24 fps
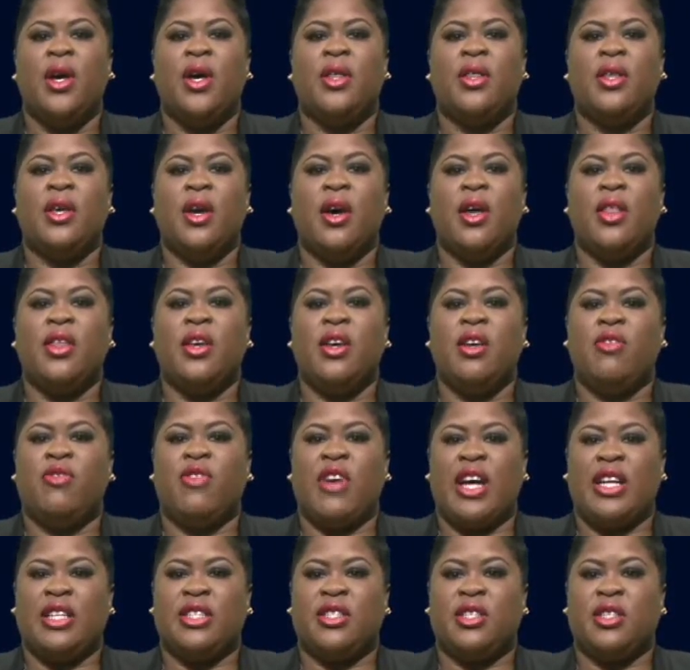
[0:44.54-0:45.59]
The other
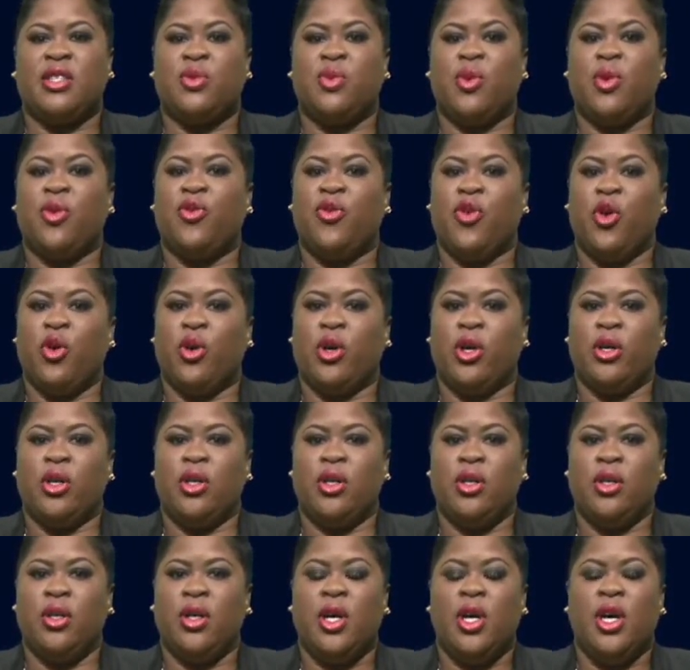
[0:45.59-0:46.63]
advances were
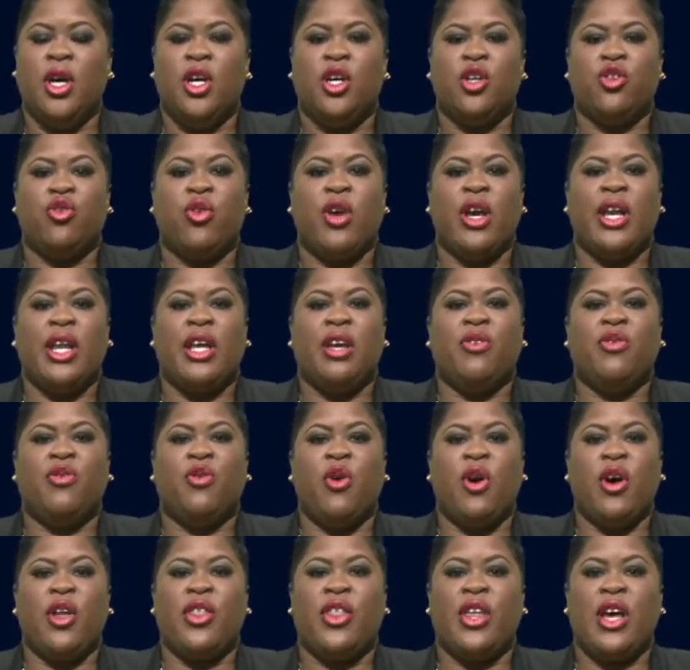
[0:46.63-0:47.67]
FOCOL, trading
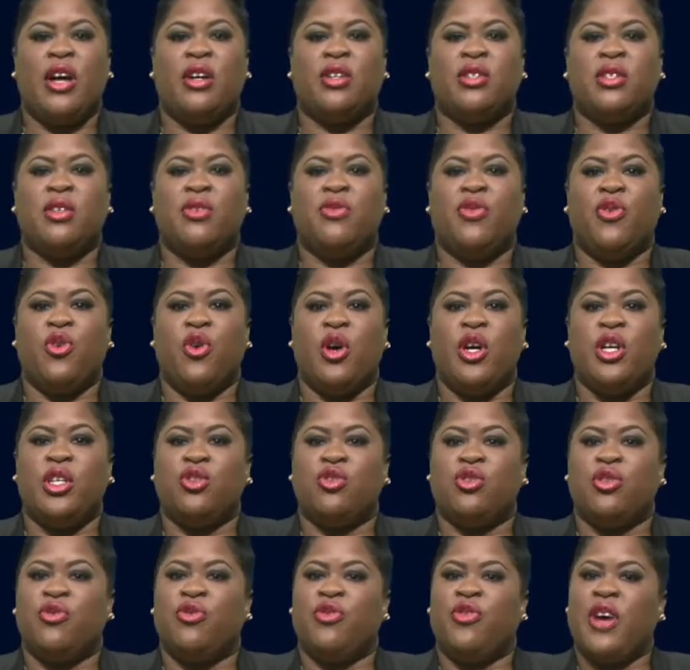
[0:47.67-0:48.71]

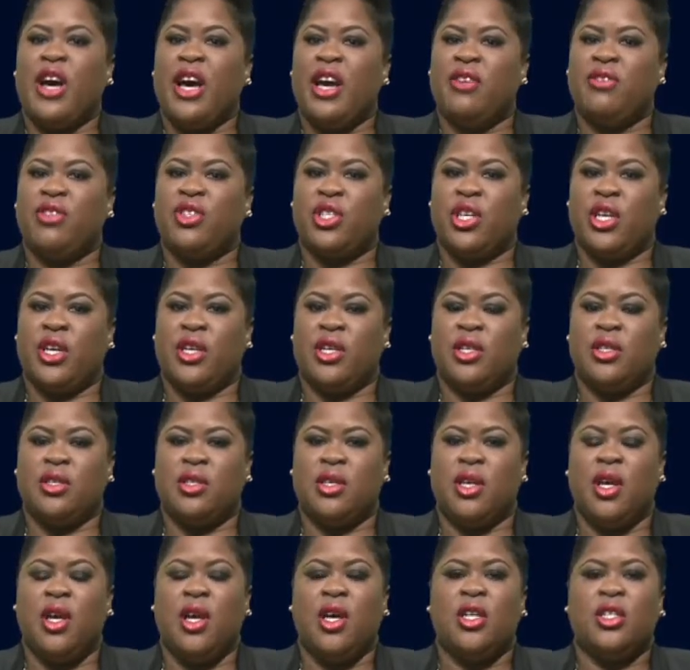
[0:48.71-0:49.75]
4,405
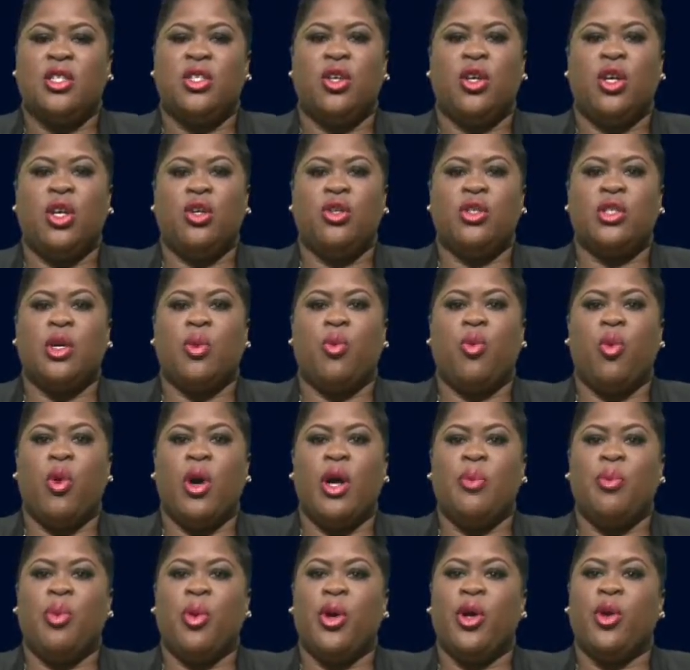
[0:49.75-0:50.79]
shares to close up
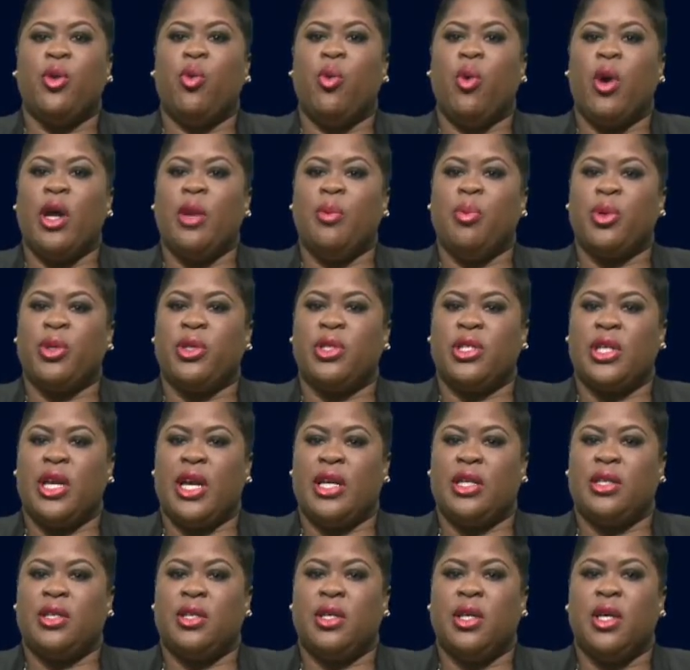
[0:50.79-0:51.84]

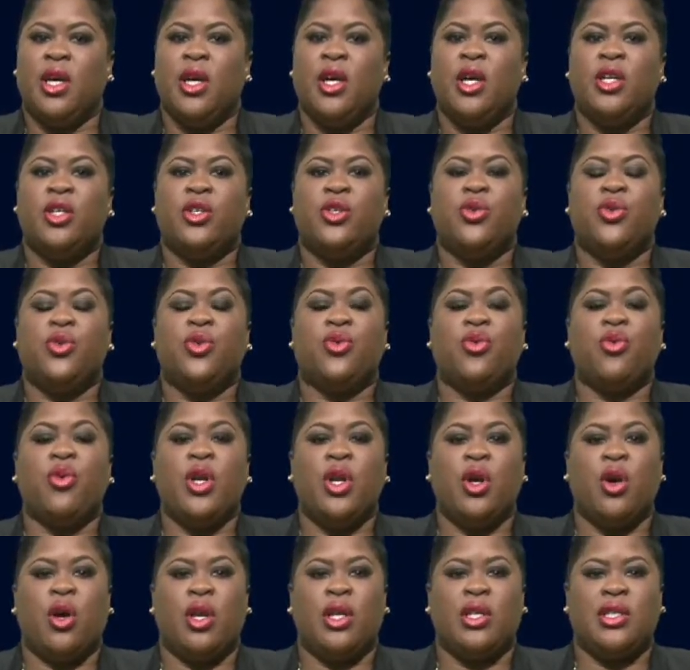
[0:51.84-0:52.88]
1.1% to
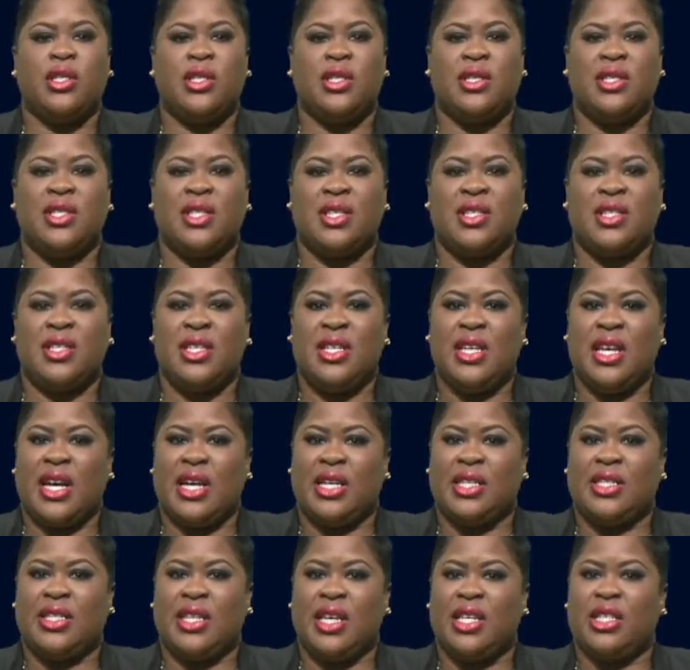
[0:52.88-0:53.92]

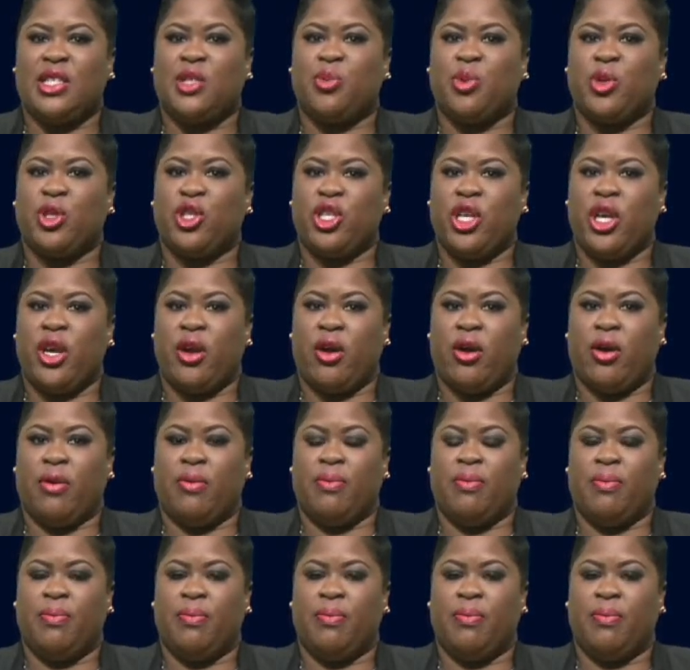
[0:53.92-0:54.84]
$3.69 per share.